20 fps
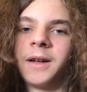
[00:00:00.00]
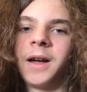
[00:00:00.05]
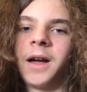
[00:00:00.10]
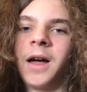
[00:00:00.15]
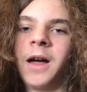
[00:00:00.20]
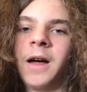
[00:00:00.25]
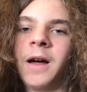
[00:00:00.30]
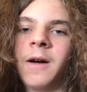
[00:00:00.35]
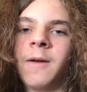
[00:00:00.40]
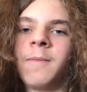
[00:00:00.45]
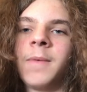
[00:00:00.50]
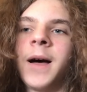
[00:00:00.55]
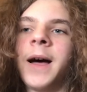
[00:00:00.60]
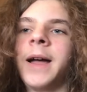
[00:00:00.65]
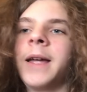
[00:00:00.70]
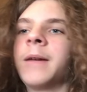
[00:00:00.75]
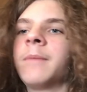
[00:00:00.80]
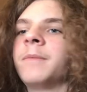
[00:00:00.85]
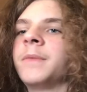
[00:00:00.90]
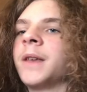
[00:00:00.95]

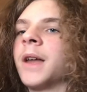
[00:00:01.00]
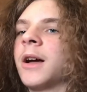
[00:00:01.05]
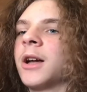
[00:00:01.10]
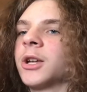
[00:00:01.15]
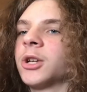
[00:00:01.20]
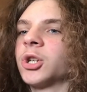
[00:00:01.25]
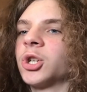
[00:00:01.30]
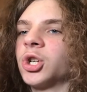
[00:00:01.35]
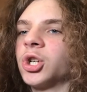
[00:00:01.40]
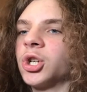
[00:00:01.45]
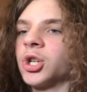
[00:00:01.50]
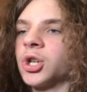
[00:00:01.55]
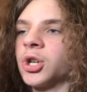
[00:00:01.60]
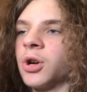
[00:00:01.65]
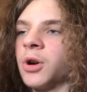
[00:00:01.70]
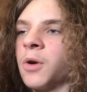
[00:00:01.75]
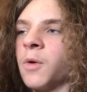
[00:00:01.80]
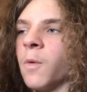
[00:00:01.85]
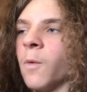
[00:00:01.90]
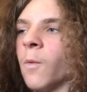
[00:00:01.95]
I am not
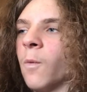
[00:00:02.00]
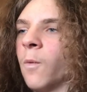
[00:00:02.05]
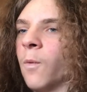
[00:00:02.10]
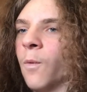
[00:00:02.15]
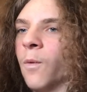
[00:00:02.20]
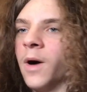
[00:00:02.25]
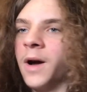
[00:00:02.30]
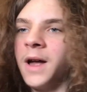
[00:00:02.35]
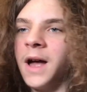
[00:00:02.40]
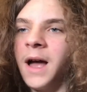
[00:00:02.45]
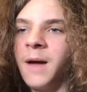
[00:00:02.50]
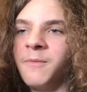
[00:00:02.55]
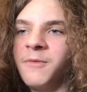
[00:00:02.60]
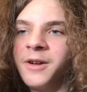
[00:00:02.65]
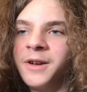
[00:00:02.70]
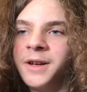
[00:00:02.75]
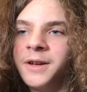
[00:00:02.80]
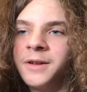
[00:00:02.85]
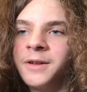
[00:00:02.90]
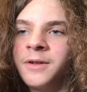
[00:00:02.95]
sure what I'm
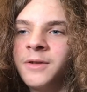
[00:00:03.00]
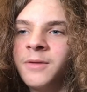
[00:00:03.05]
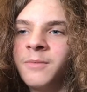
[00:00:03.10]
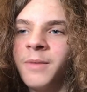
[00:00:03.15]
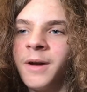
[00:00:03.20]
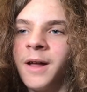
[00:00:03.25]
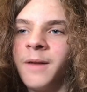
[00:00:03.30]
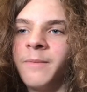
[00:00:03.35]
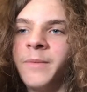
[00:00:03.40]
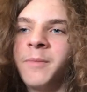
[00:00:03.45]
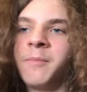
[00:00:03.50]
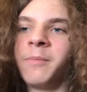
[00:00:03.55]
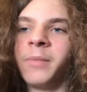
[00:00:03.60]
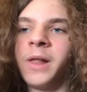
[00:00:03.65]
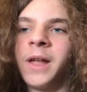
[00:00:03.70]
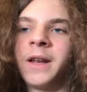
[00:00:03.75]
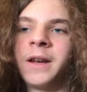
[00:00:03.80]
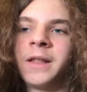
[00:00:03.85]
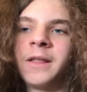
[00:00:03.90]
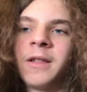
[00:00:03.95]
going to do, but I've been
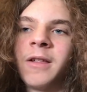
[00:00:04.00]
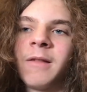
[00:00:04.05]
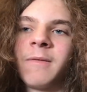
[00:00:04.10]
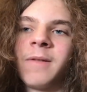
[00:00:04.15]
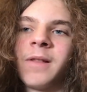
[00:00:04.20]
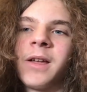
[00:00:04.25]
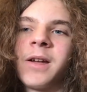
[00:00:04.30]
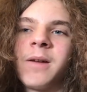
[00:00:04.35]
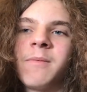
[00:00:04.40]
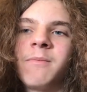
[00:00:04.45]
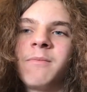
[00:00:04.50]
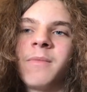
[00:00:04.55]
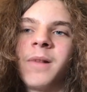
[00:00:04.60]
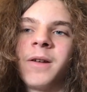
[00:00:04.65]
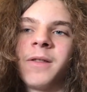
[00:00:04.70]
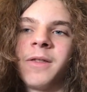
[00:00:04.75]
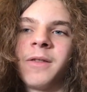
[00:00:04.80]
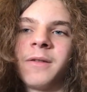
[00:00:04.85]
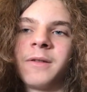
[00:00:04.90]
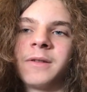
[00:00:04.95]
planning this for like a
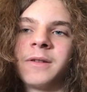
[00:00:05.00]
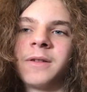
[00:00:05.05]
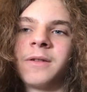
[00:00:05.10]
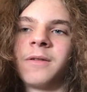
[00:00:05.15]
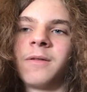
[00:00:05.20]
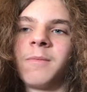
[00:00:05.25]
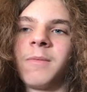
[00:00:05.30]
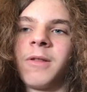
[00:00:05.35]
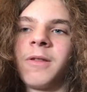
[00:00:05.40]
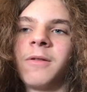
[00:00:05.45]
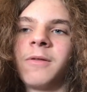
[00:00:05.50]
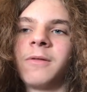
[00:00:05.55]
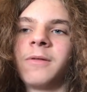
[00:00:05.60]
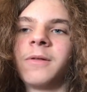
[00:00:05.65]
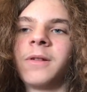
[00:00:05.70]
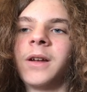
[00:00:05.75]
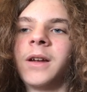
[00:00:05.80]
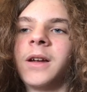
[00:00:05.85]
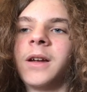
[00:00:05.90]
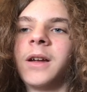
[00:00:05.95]
month or two. I'm still
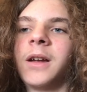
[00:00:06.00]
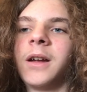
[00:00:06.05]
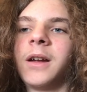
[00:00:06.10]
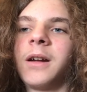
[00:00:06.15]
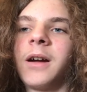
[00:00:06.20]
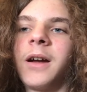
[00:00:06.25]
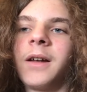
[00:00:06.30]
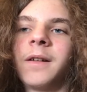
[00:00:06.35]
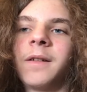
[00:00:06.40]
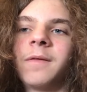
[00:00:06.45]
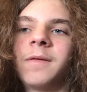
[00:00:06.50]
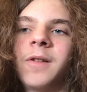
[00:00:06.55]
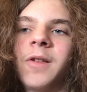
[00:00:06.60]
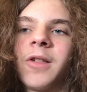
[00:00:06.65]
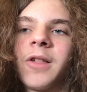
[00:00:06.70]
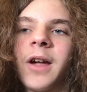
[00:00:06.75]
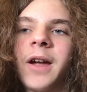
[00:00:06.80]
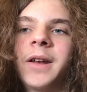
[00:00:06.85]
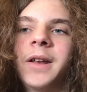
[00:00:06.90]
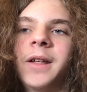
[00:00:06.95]
kind of
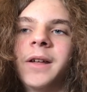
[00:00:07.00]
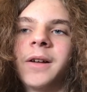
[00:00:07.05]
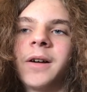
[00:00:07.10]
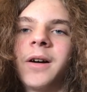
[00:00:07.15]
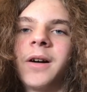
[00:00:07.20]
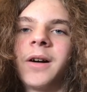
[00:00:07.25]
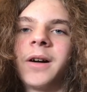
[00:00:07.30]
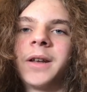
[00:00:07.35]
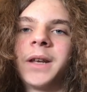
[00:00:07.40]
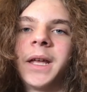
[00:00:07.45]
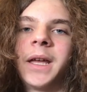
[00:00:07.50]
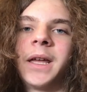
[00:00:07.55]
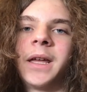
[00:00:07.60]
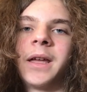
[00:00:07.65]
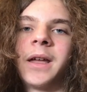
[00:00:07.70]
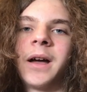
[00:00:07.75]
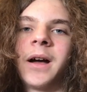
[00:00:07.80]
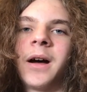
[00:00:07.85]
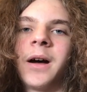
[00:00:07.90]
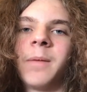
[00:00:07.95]
deciding on
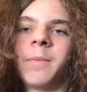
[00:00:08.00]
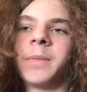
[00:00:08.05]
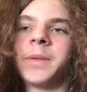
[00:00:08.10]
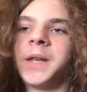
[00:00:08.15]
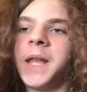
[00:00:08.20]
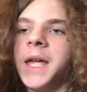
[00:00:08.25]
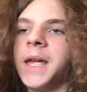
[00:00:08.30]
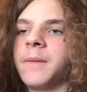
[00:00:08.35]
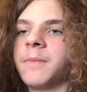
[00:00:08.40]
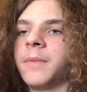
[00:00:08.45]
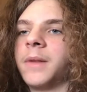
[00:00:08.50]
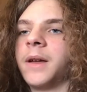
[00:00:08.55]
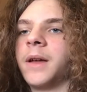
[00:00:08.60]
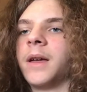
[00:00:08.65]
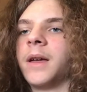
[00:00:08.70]
a name.